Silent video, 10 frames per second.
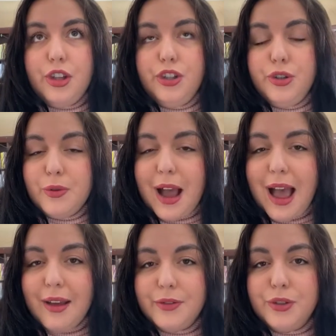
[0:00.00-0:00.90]
You
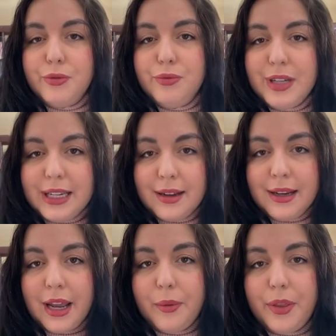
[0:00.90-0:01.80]
have to
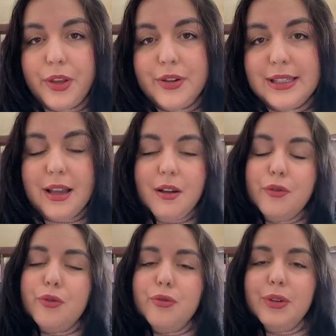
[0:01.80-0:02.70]
reconnect with
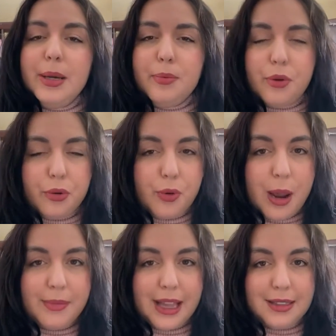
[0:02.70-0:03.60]
yourself,
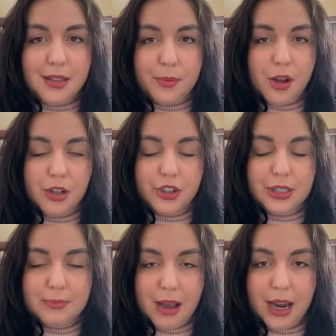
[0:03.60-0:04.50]
reprogram that
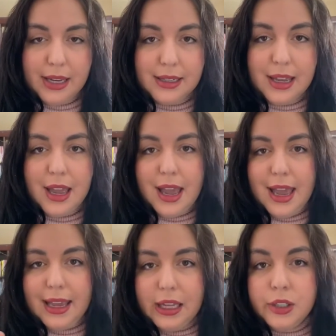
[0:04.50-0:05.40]
subconscious mind
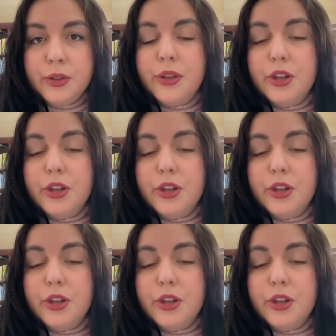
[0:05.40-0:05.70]
into